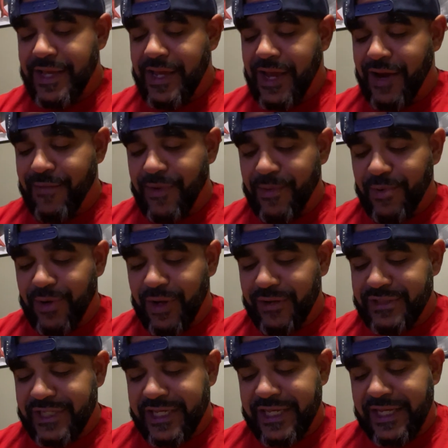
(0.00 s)
I remember when I
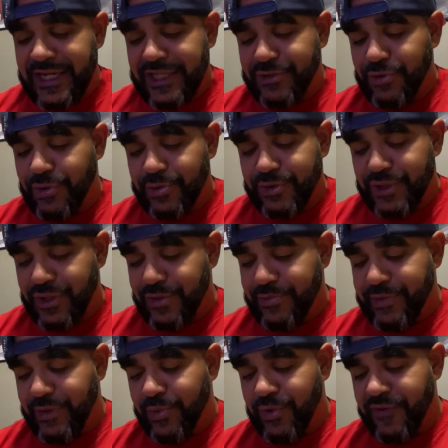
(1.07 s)
was a kid, I thought it was going to
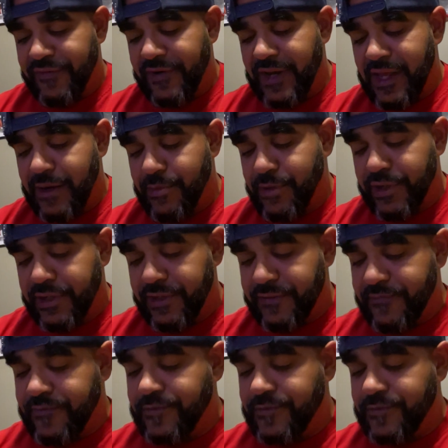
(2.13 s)
be worth a lot of money.